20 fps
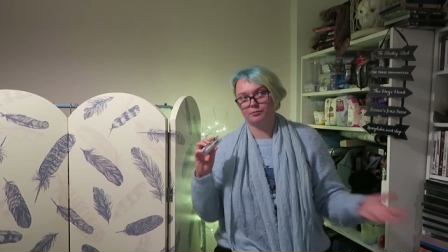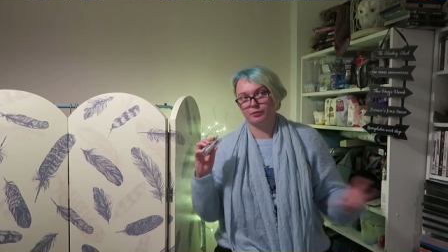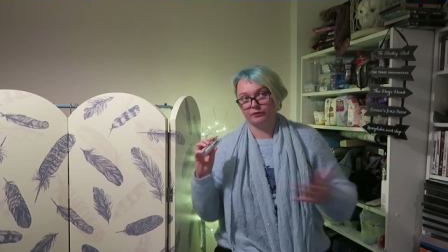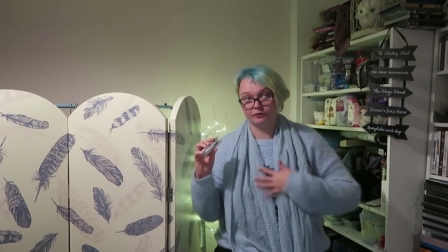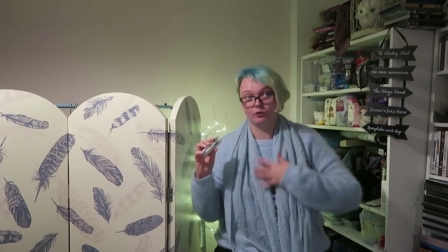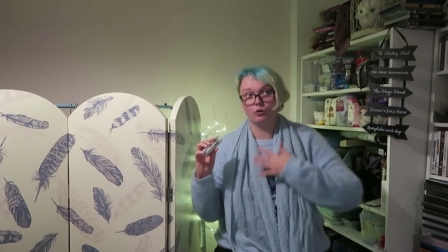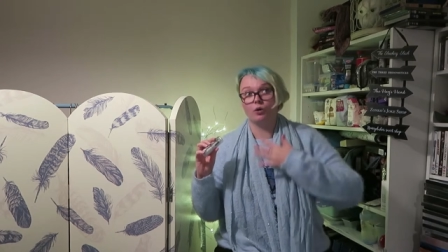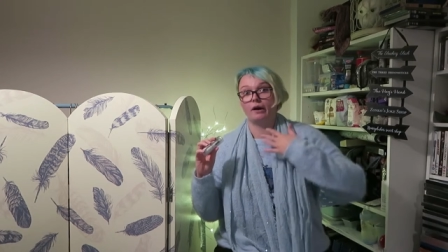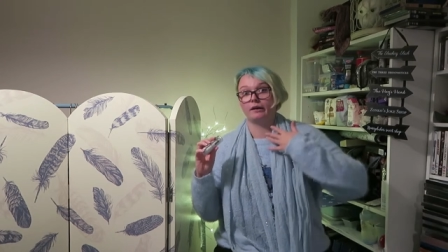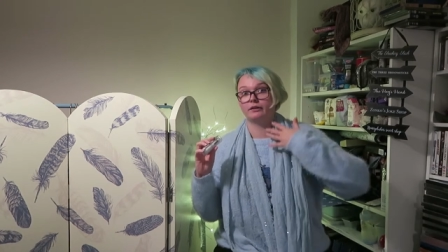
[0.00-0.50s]

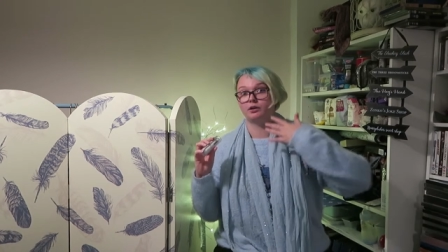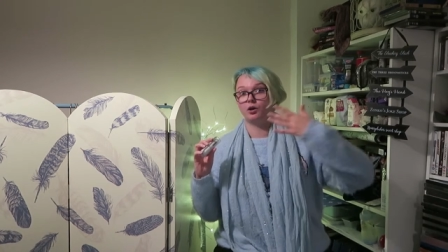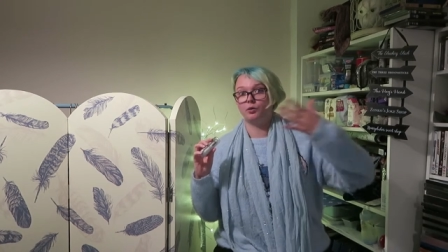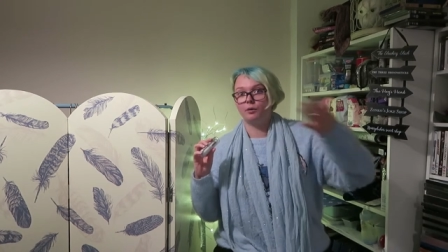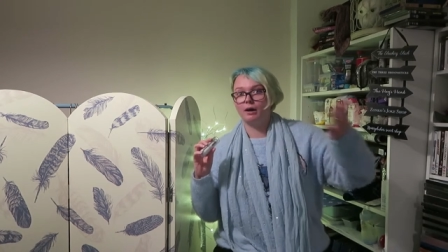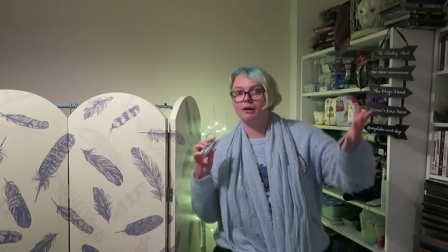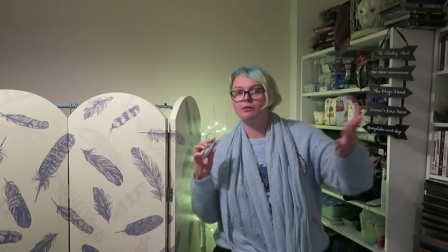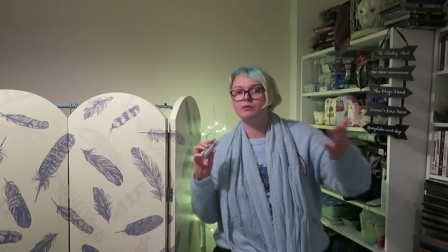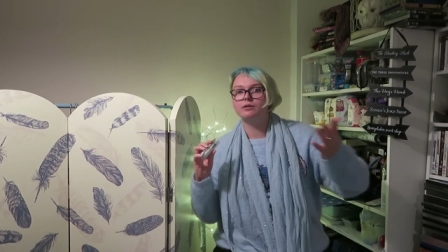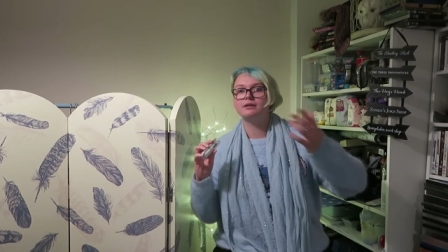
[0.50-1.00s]
before I go
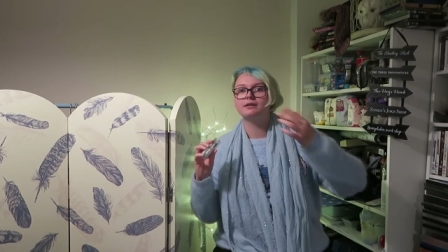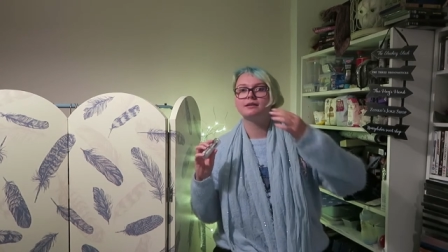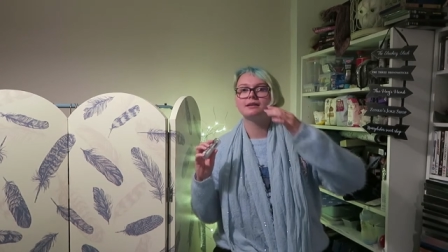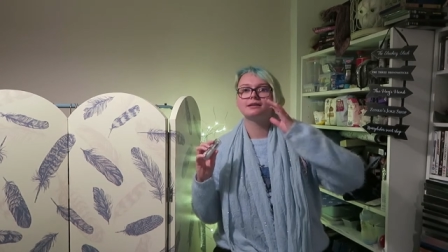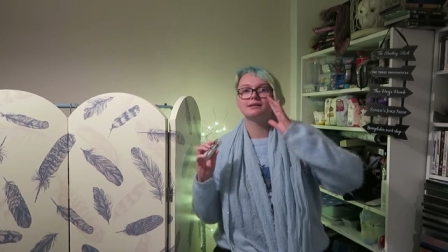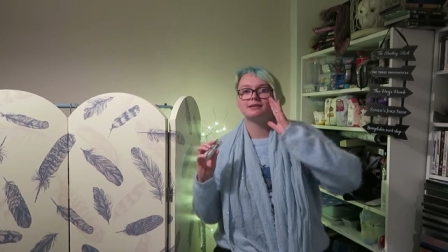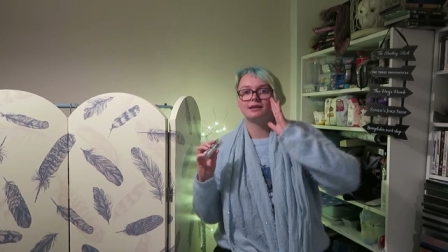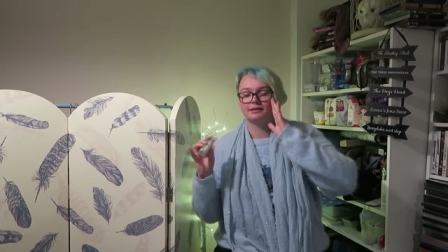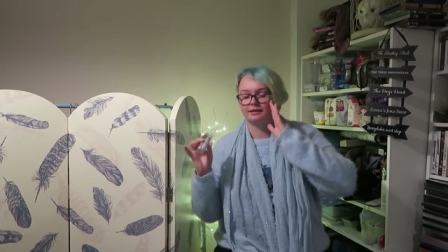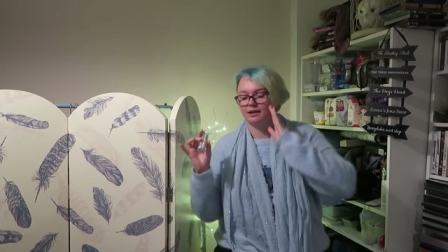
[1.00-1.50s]
out and
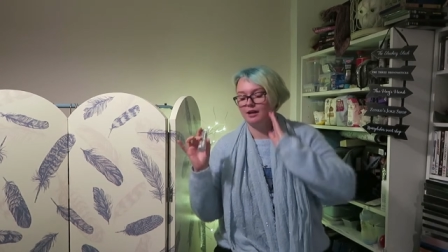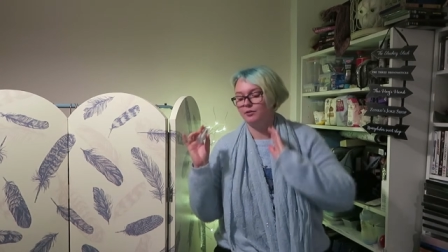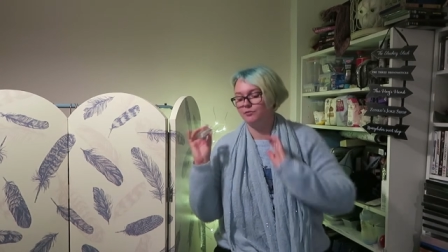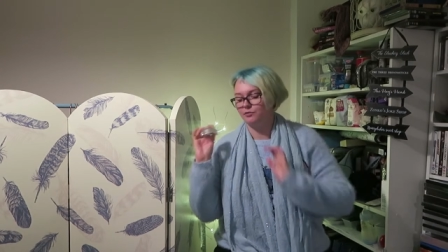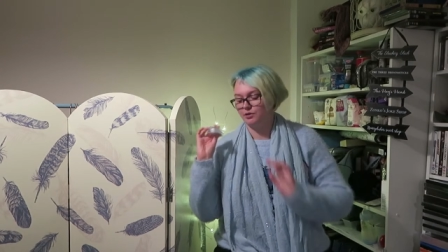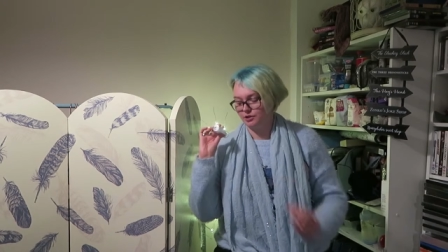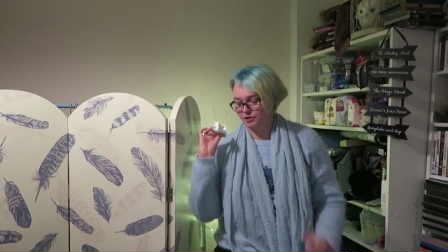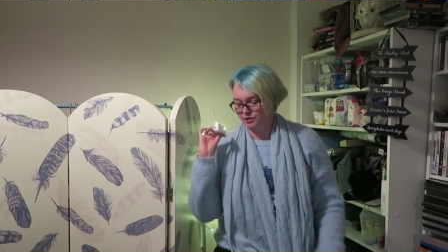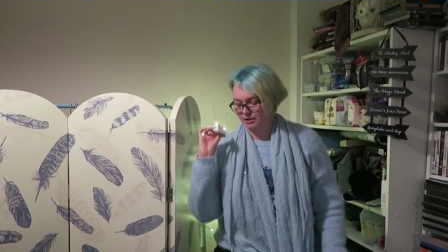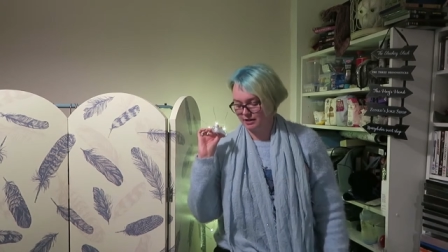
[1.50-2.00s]
things like that,
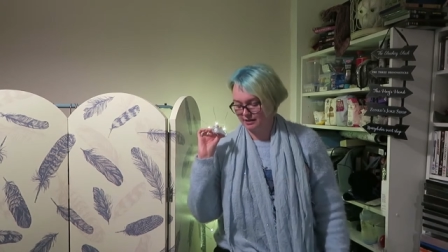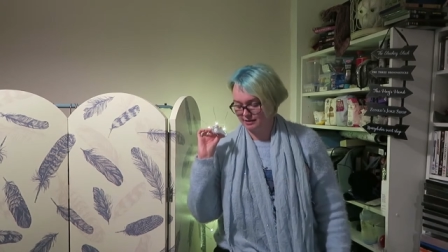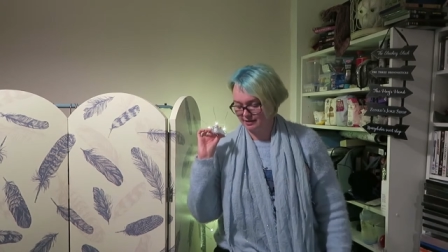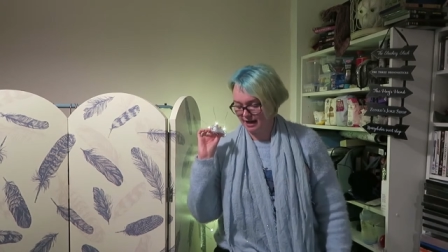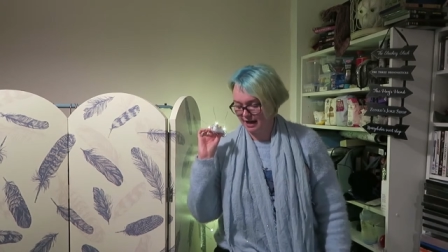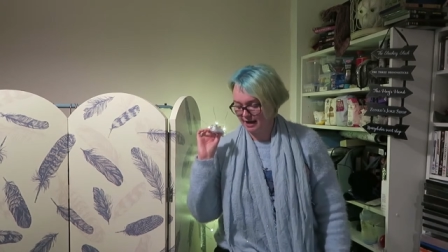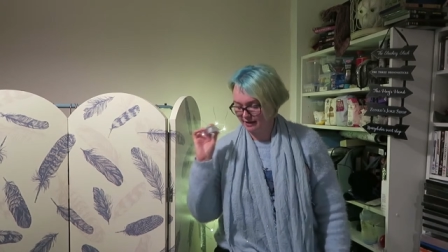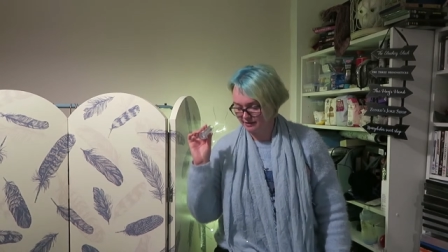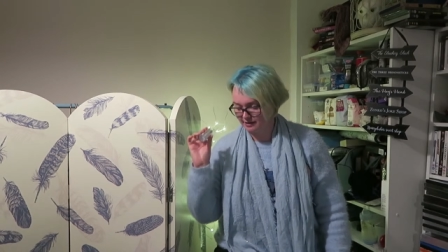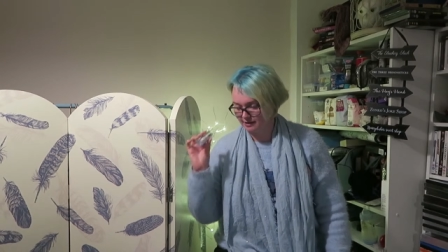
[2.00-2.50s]
which is
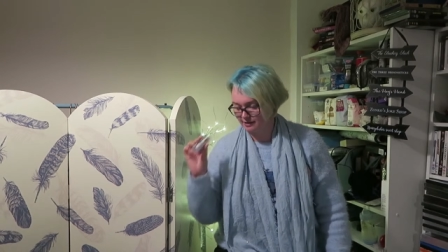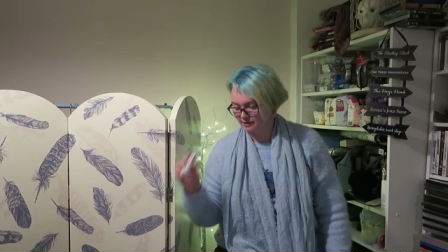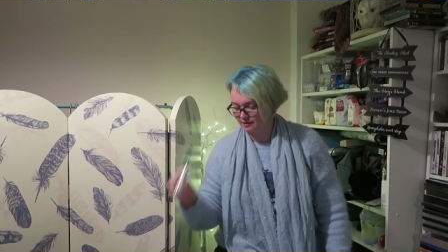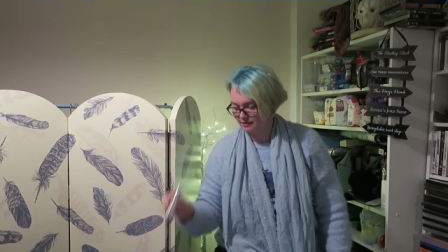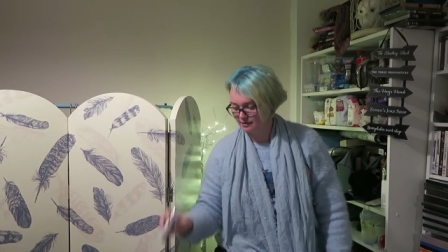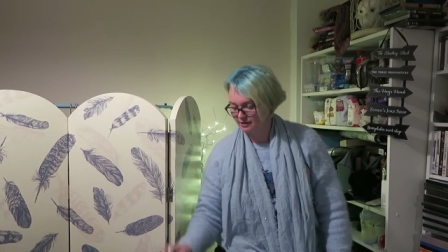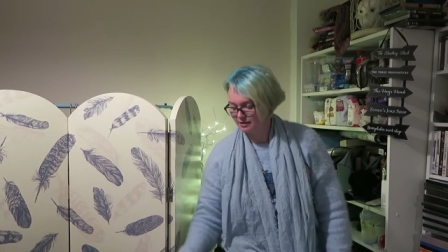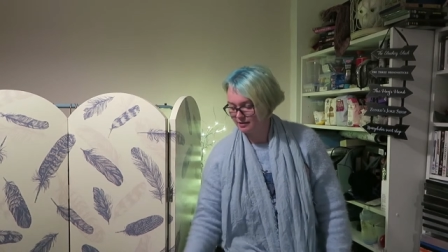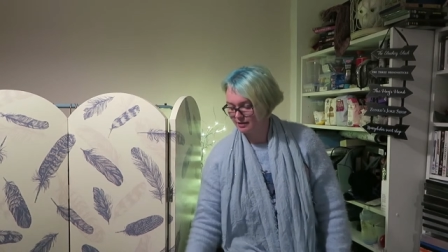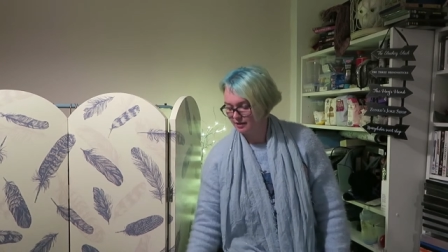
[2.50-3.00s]

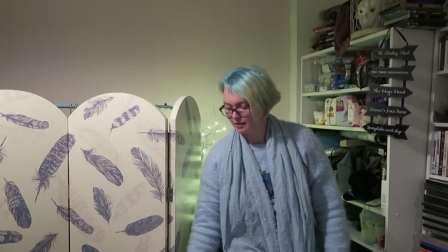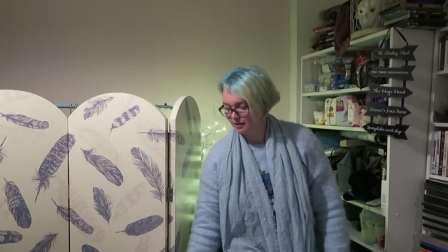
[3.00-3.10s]
excellent.